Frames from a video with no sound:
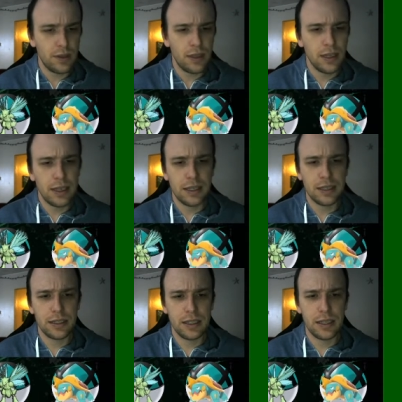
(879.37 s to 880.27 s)

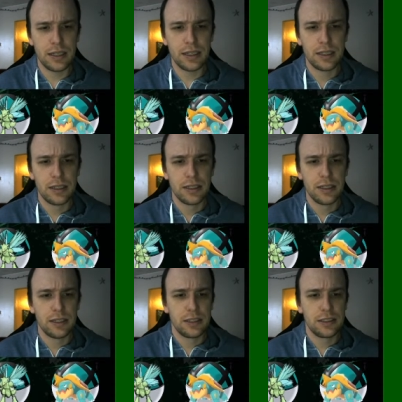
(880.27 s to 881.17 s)
and
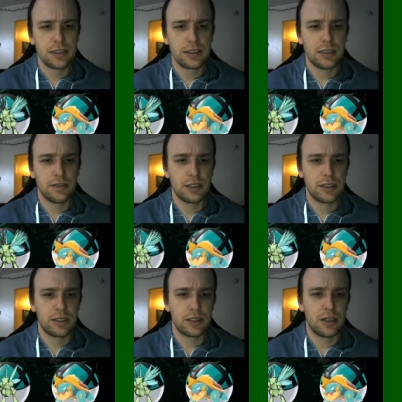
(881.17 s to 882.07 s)
it just gives
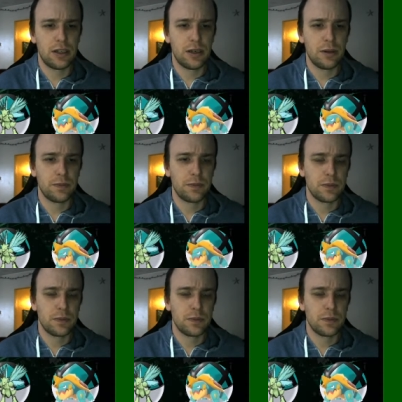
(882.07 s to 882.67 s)
us some